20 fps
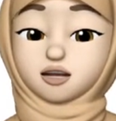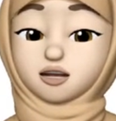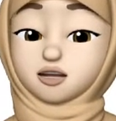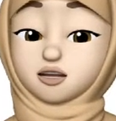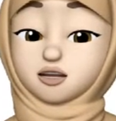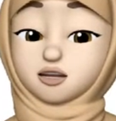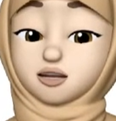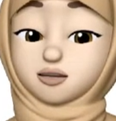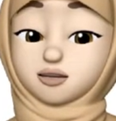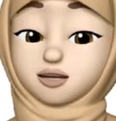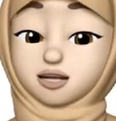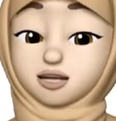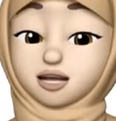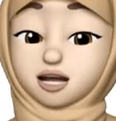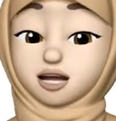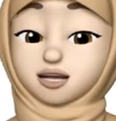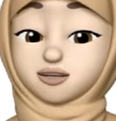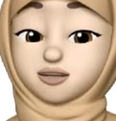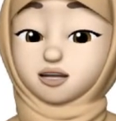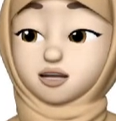The tunica
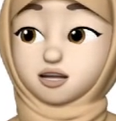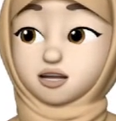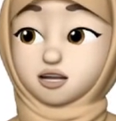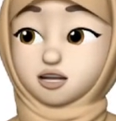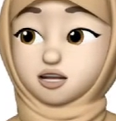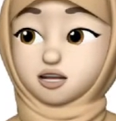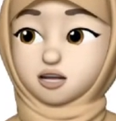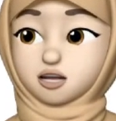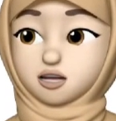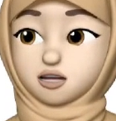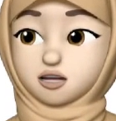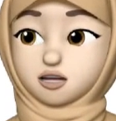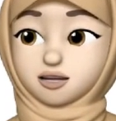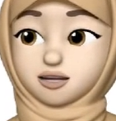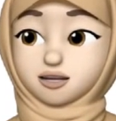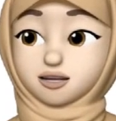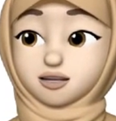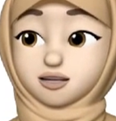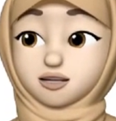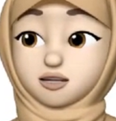adventitia
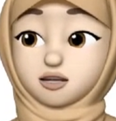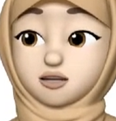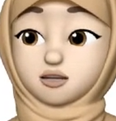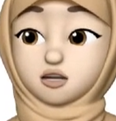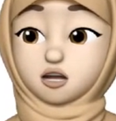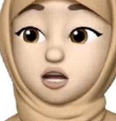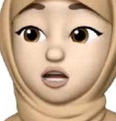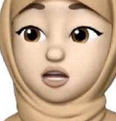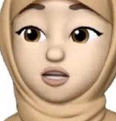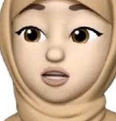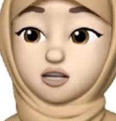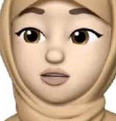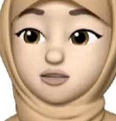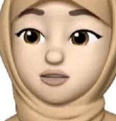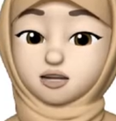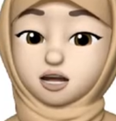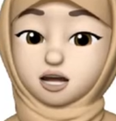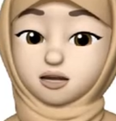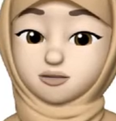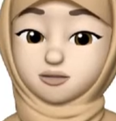consists of collagen
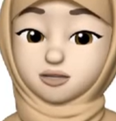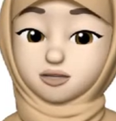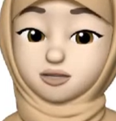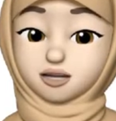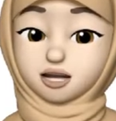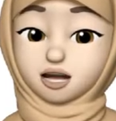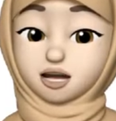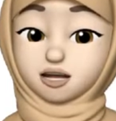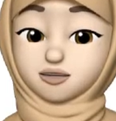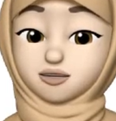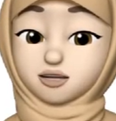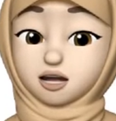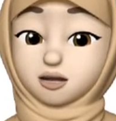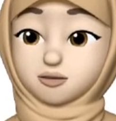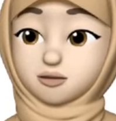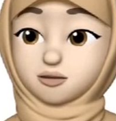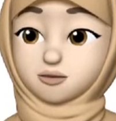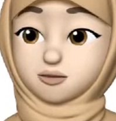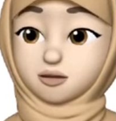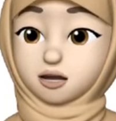fibers and
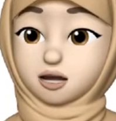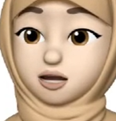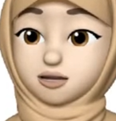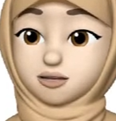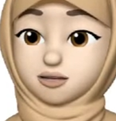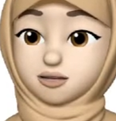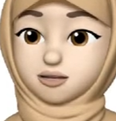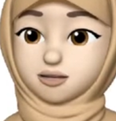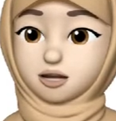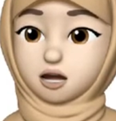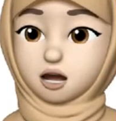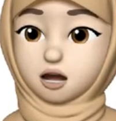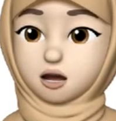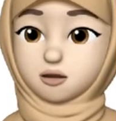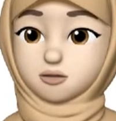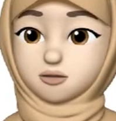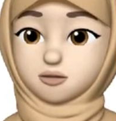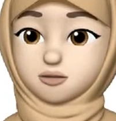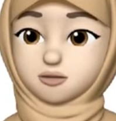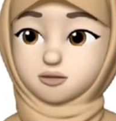fibroblasts,
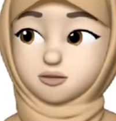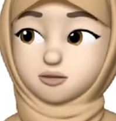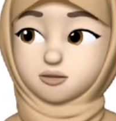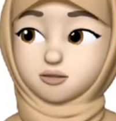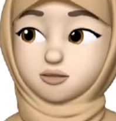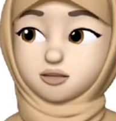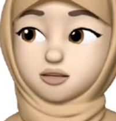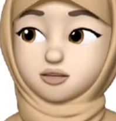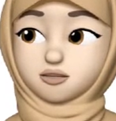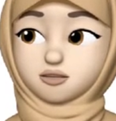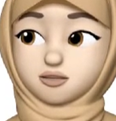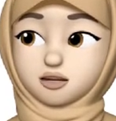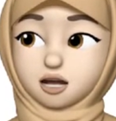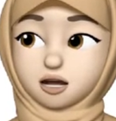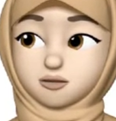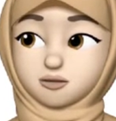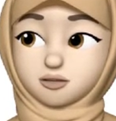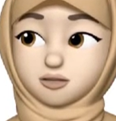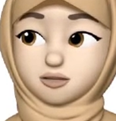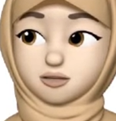with few nerve
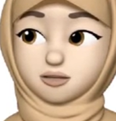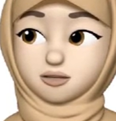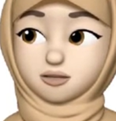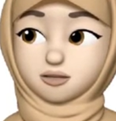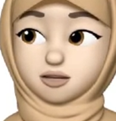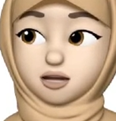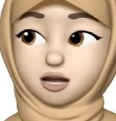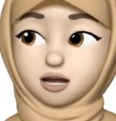fibers.